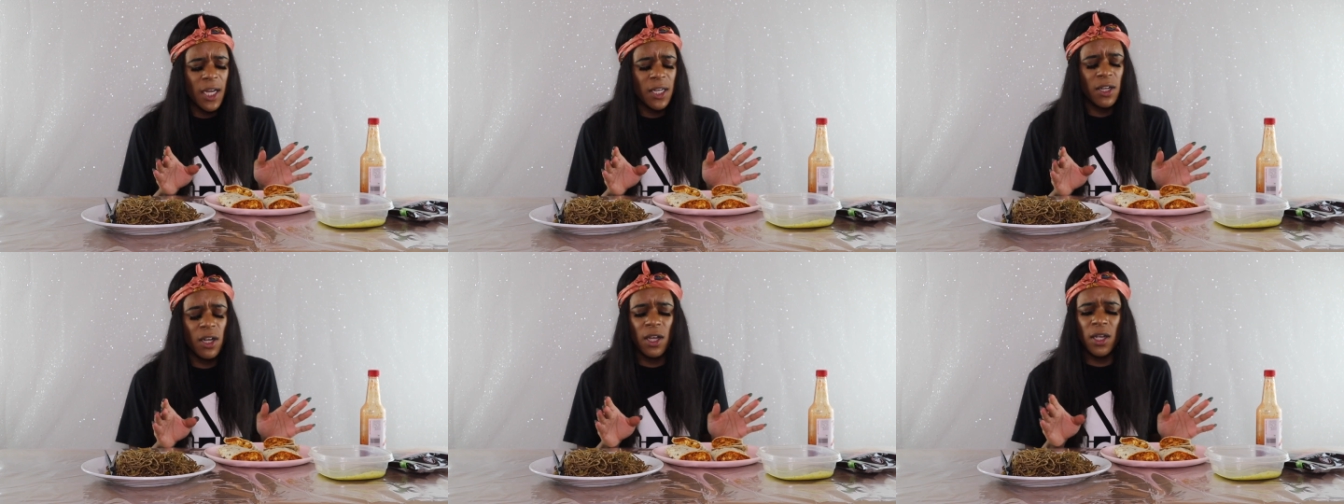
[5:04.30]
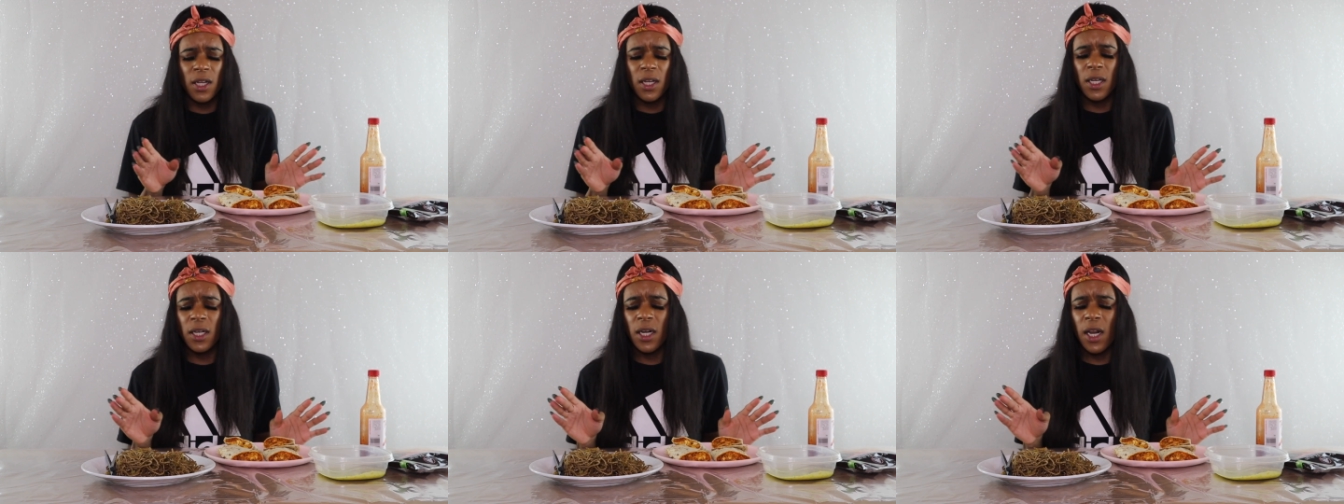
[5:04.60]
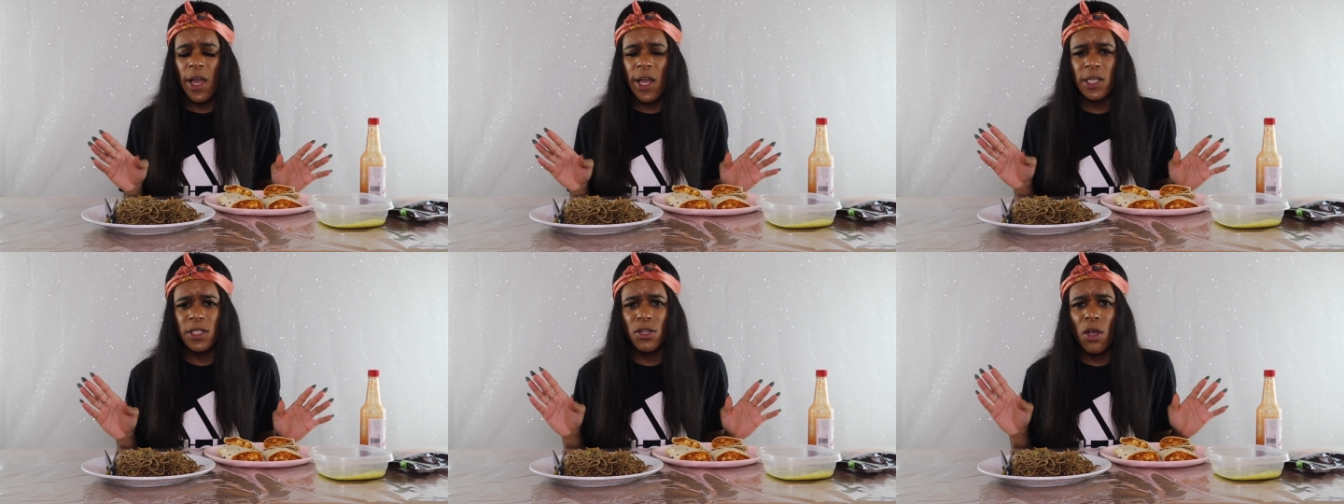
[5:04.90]
guys looking
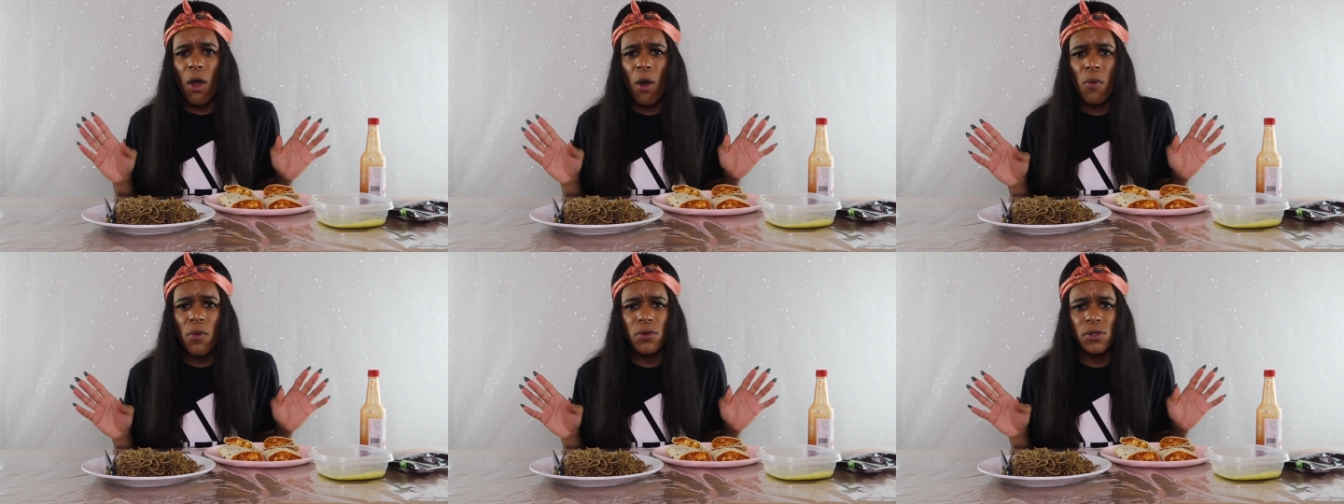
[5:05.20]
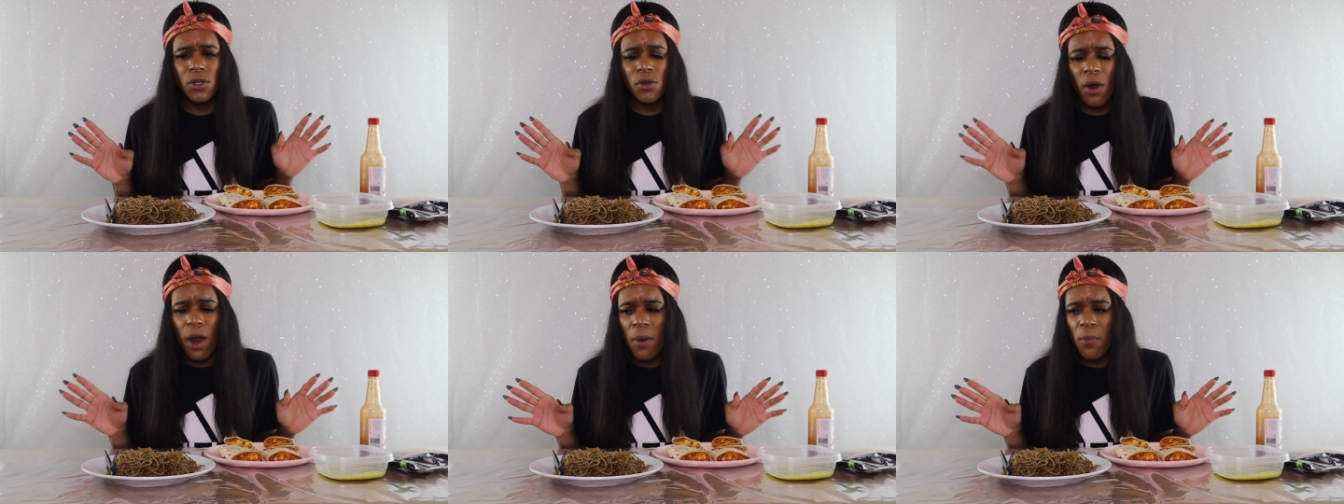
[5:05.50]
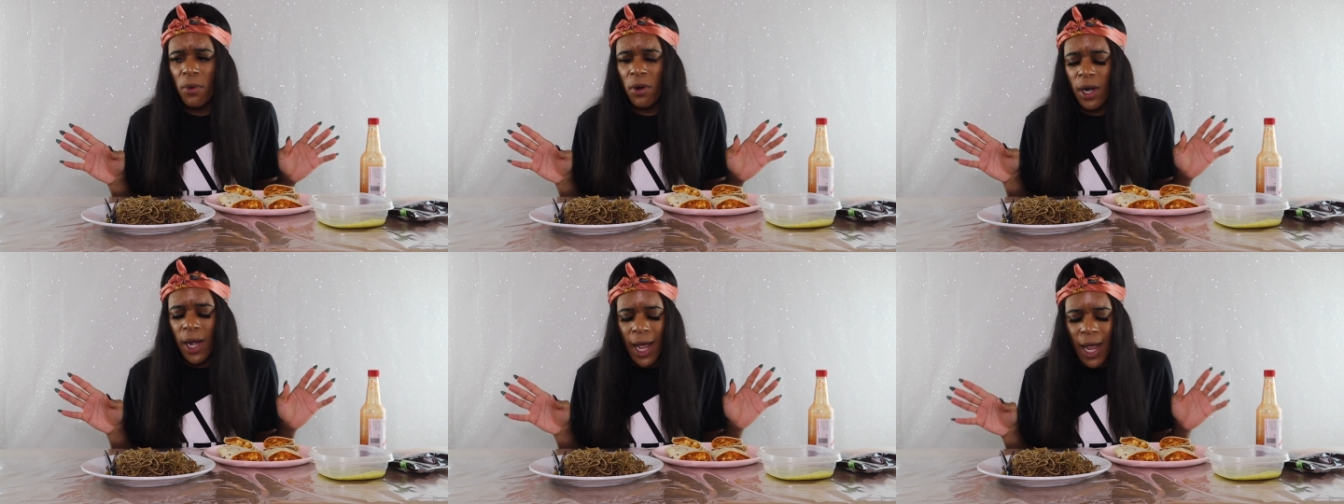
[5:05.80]
like tofu
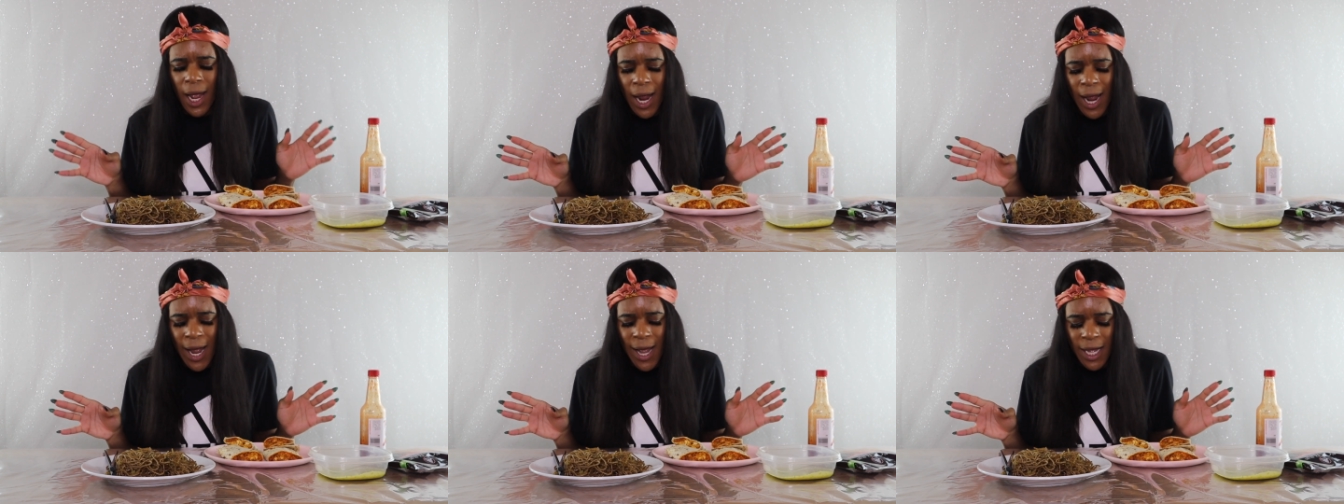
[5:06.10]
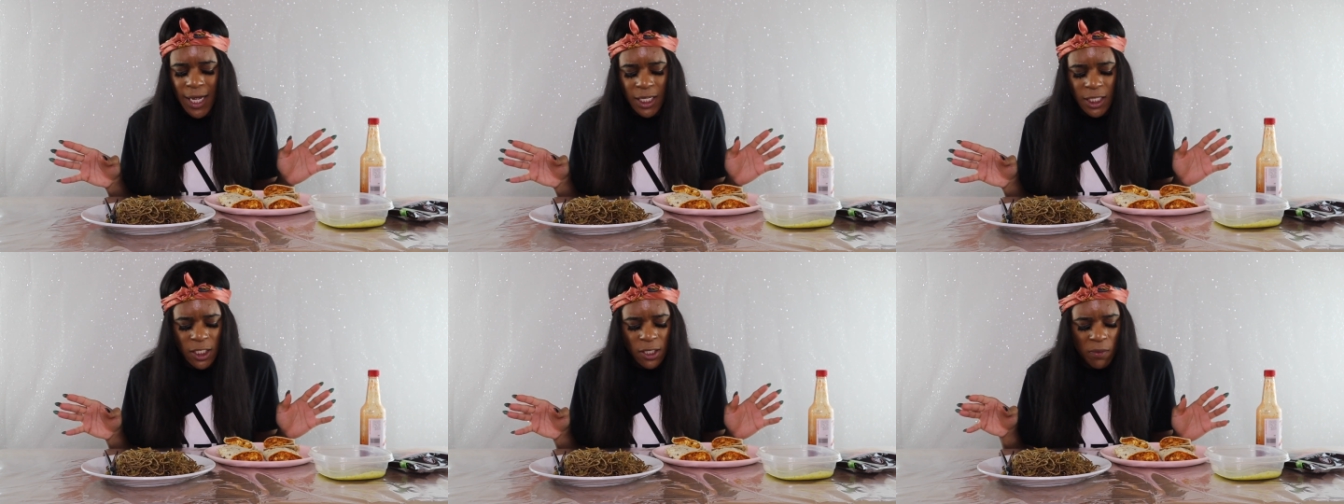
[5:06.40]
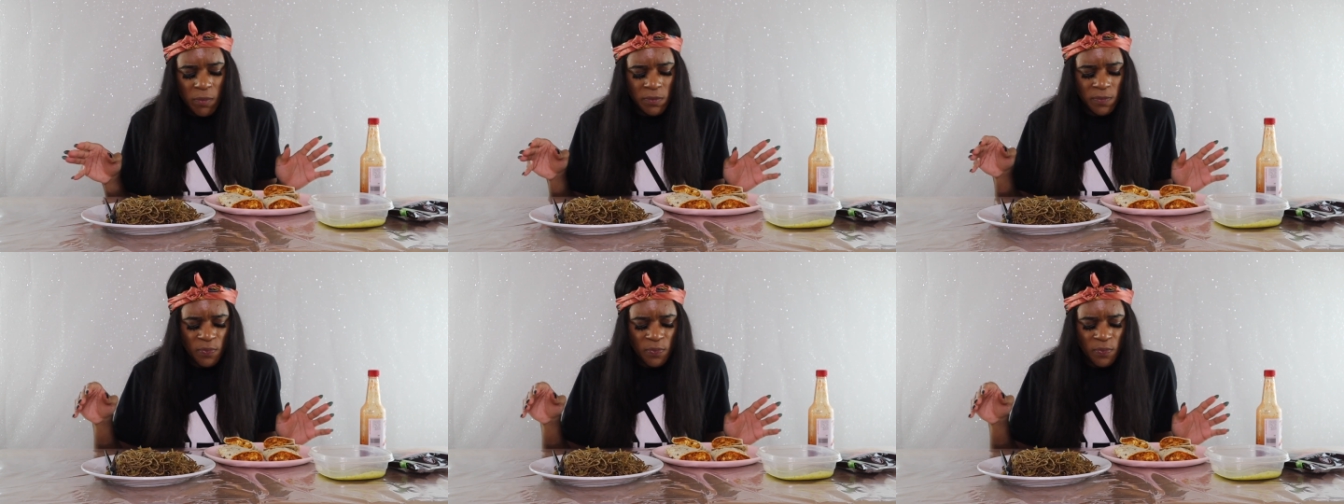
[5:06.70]
scrambled eggs.